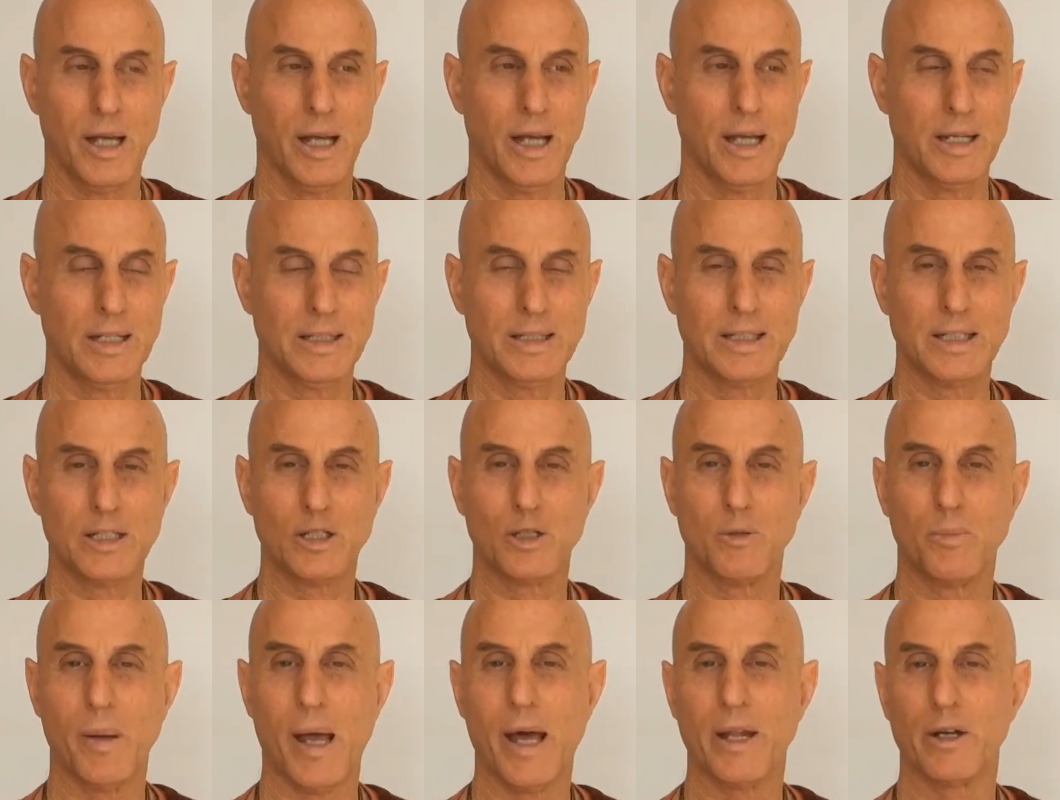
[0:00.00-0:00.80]
and it
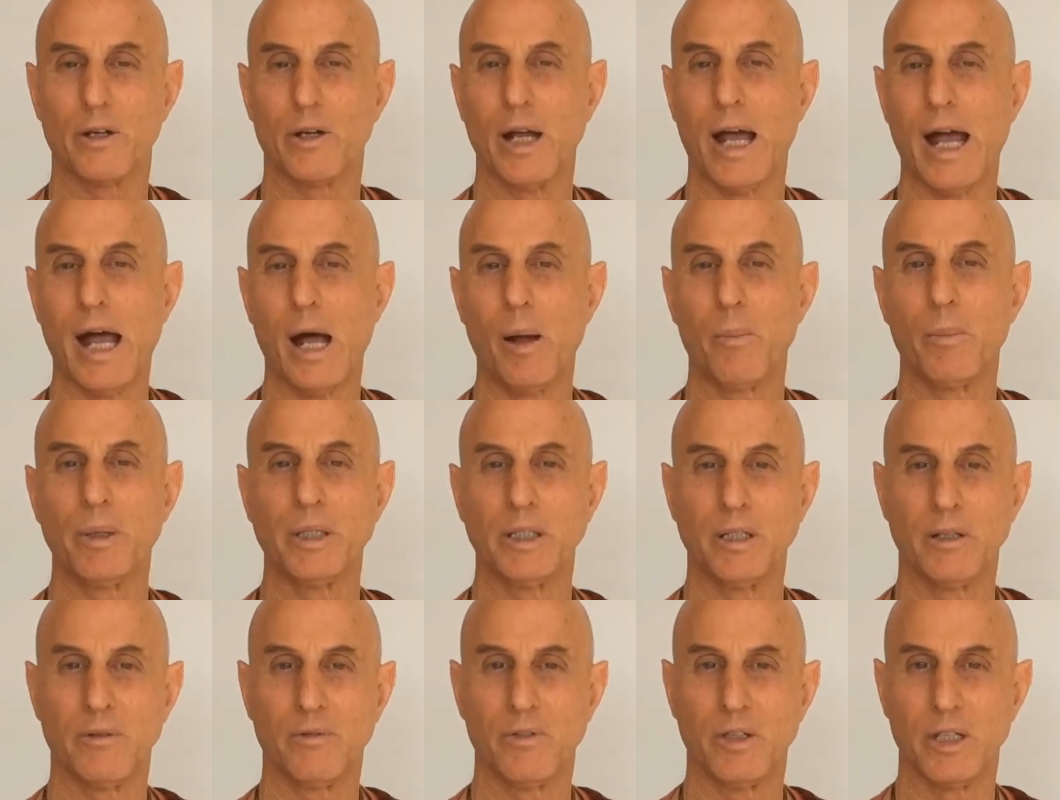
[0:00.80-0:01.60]
doesn't matter how
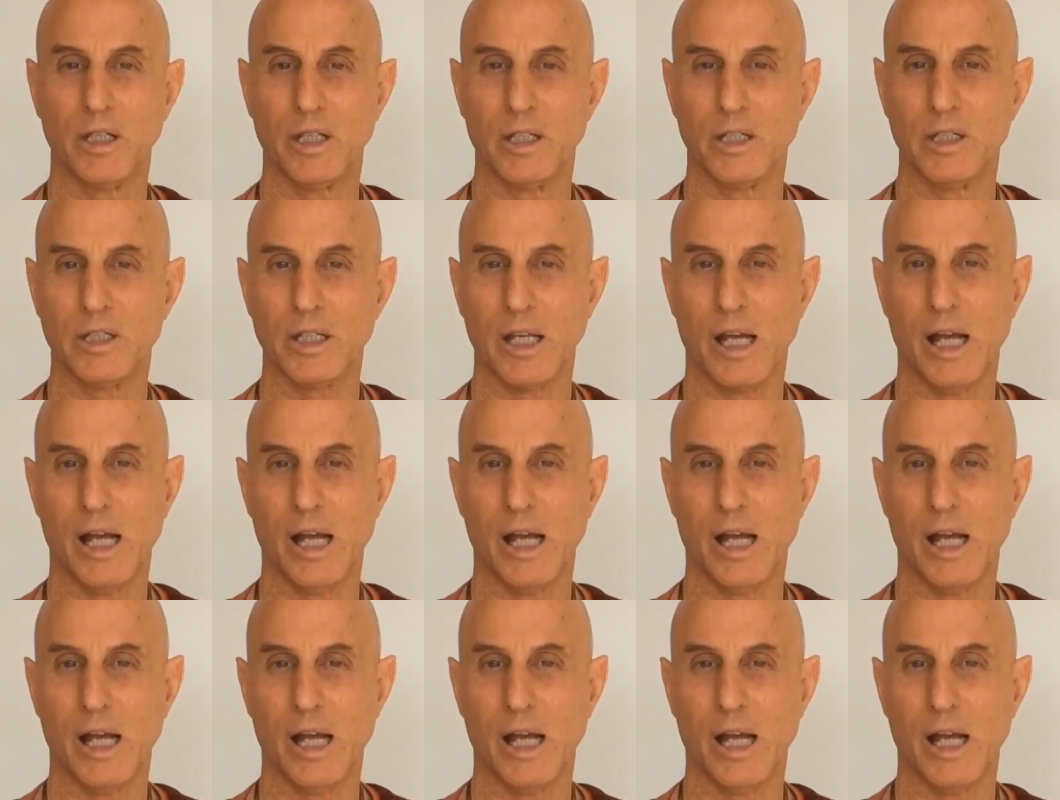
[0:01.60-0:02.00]
many of these